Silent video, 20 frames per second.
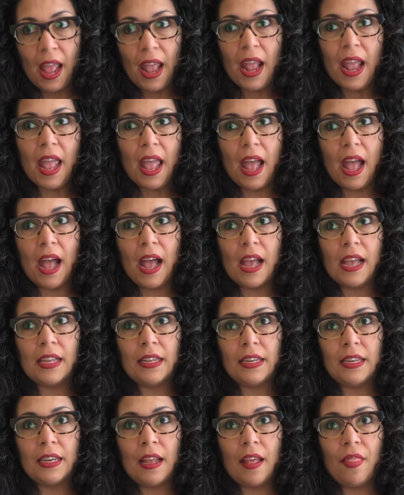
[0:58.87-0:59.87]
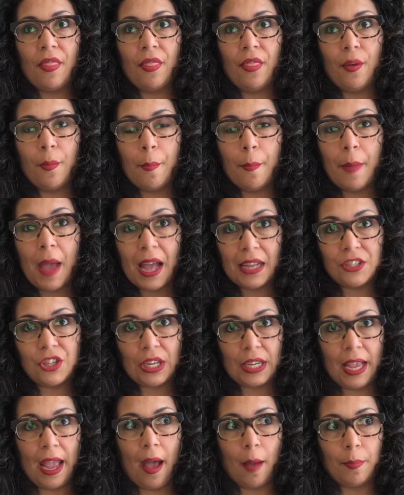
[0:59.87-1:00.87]
and the
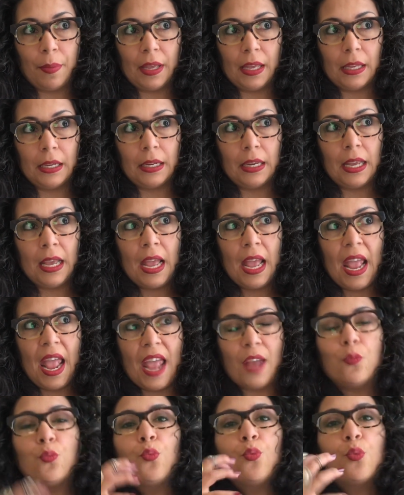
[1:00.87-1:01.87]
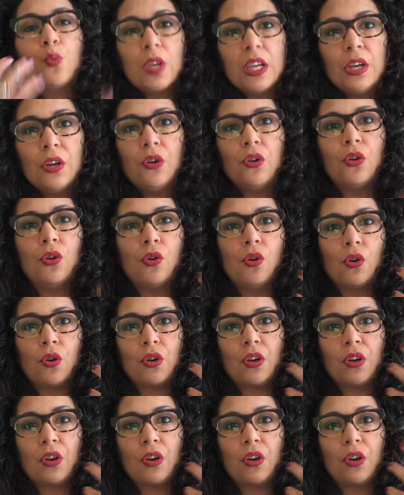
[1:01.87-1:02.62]
magic happened and real